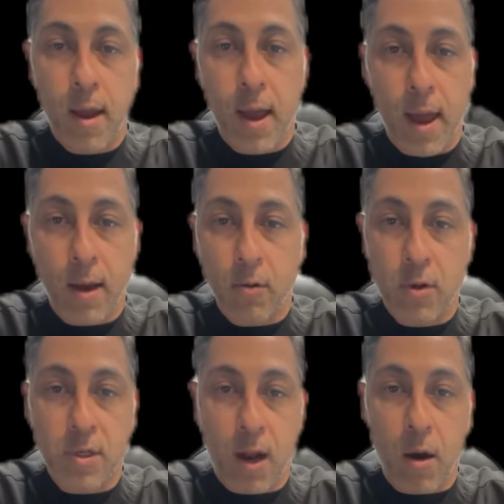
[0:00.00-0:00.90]
and it
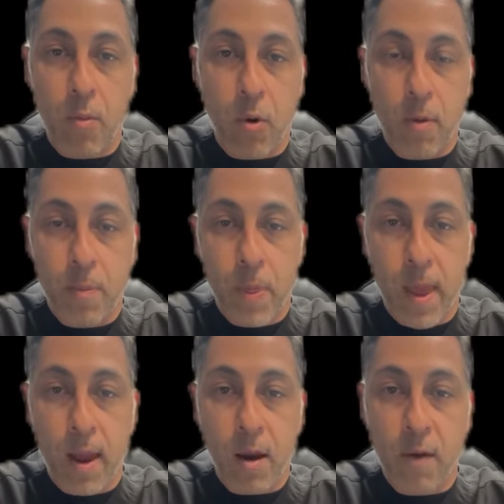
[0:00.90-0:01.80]
looks terrible.
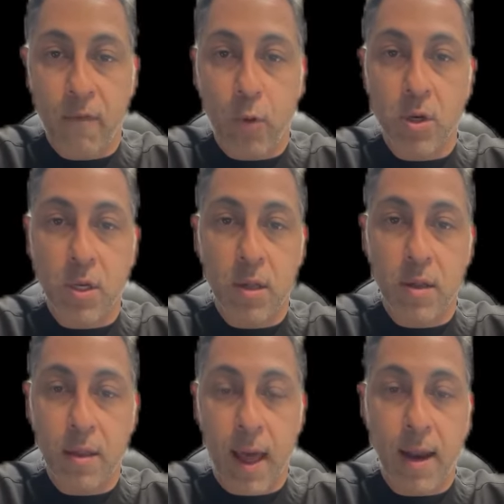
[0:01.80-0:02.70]
And
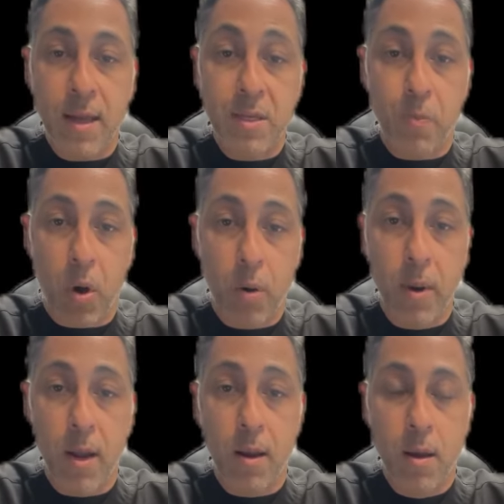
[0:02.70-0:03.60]
unfortunately, that is
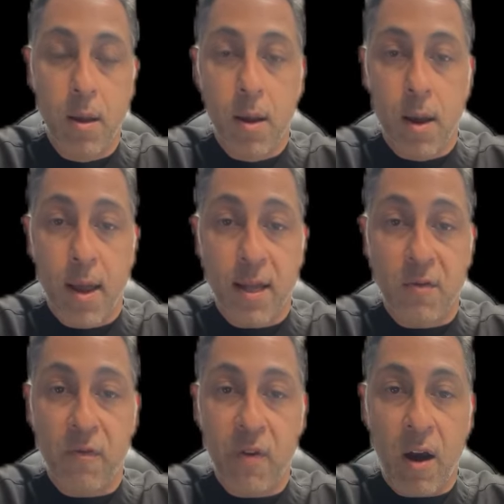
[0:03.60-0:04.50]
permanent.
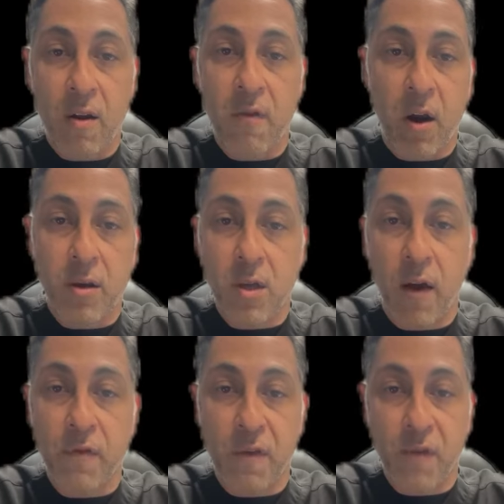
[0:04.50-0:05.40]
It's very, very
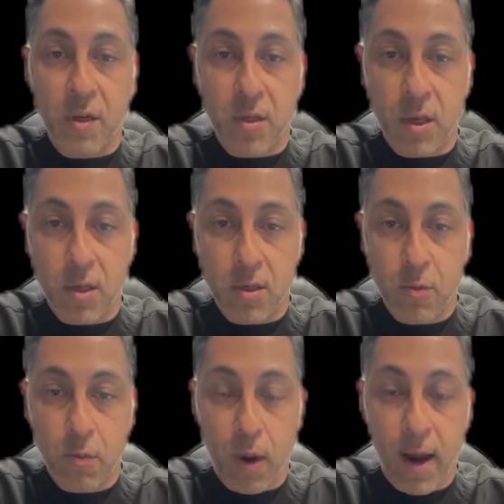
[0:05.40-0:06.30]
tough to fix these.
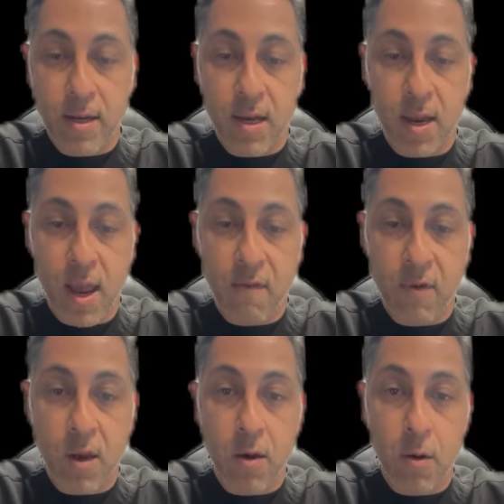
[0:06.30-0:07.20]
I did a
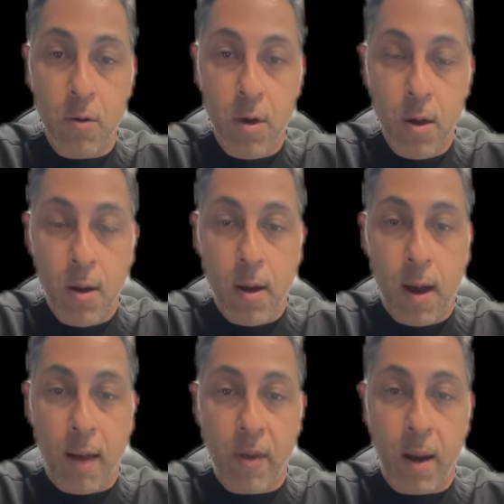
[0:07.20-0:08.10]
video
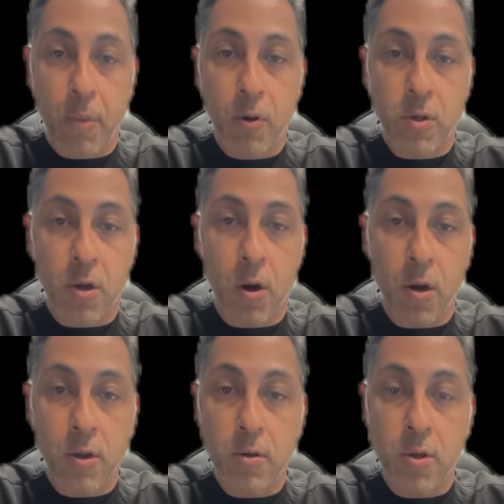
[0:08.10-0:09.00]
that I posted
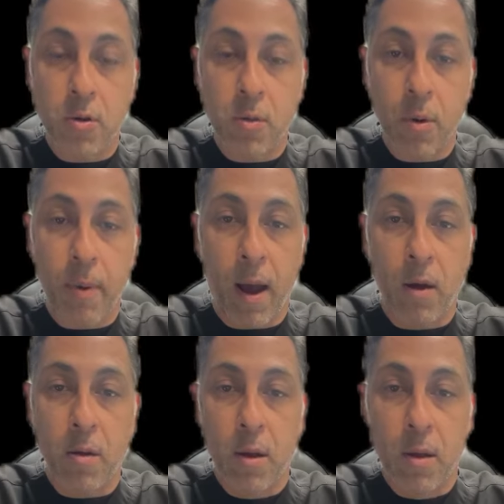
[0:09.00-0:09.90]
on YouTube
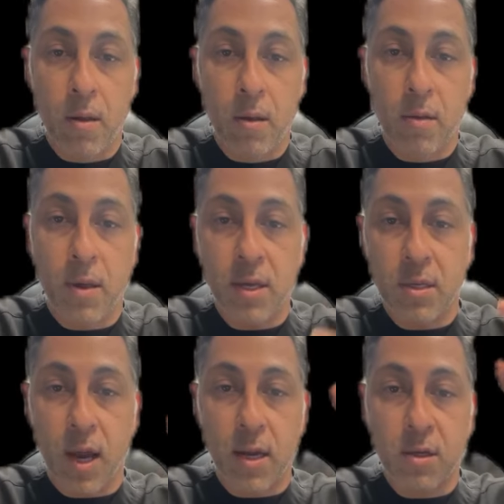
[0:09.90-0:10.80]
about
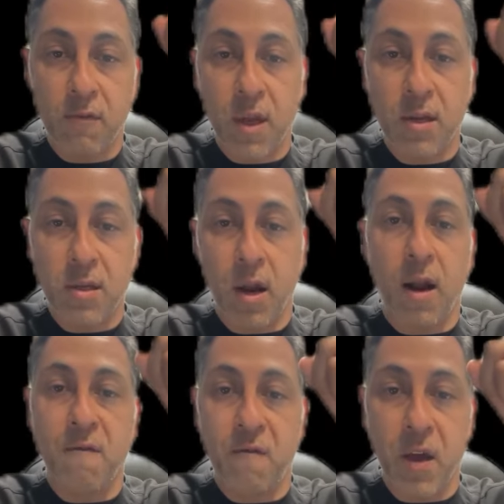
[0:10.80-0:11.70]
these kinds of things that
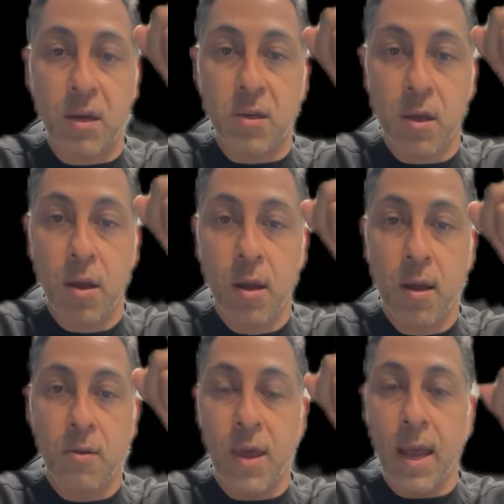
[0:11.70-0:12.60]
I fixed.
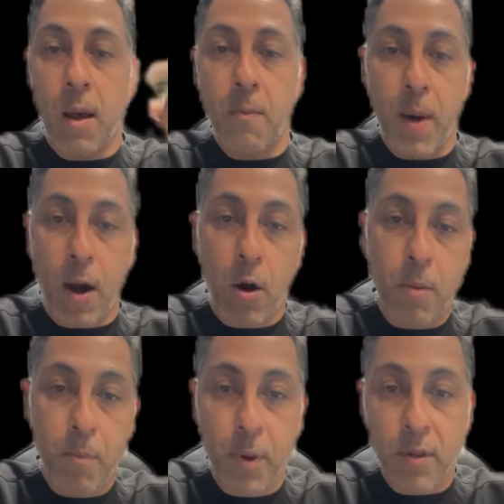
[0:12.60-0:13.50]
They get
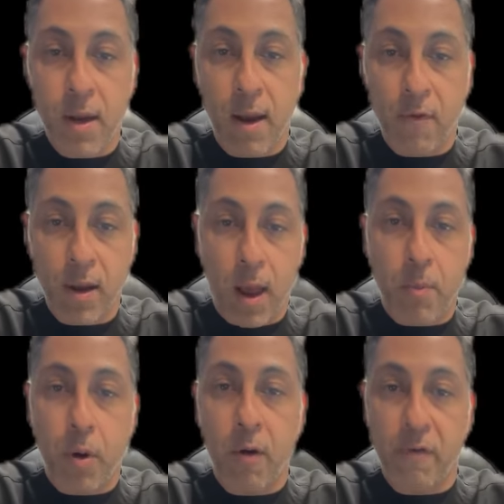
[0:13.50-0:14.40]
better, but they never
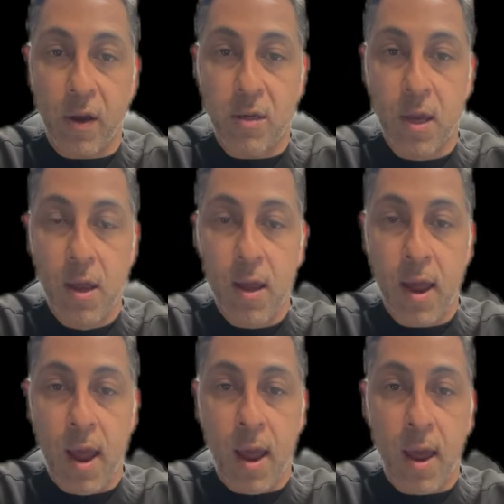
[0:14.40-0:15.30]
get perfect.
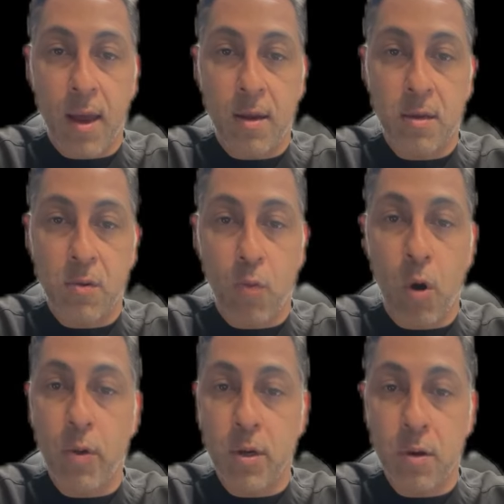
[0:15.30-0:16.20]
And
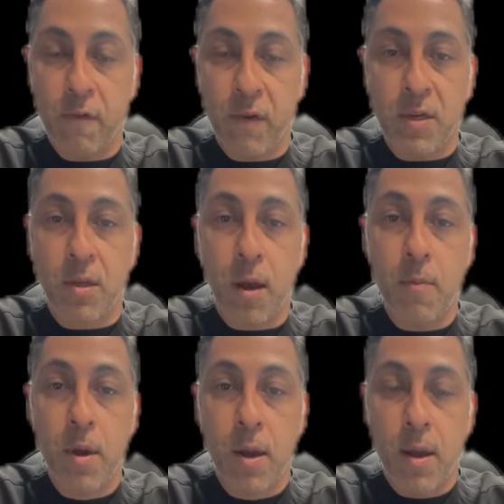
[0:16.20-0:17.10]
what we do to fix
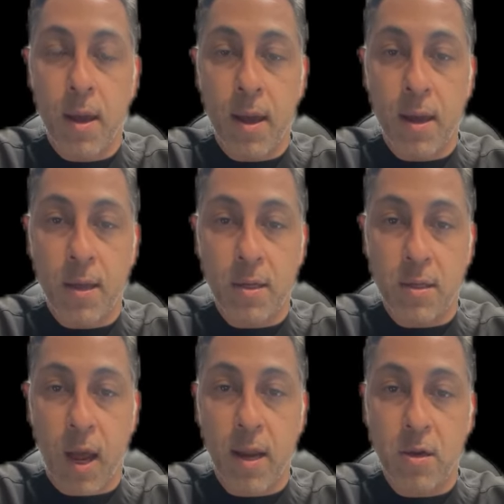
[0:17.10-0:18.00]
them
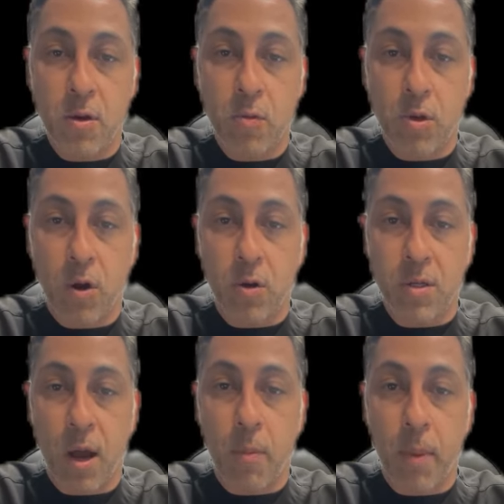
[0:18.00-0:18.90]
is I do what's called scalp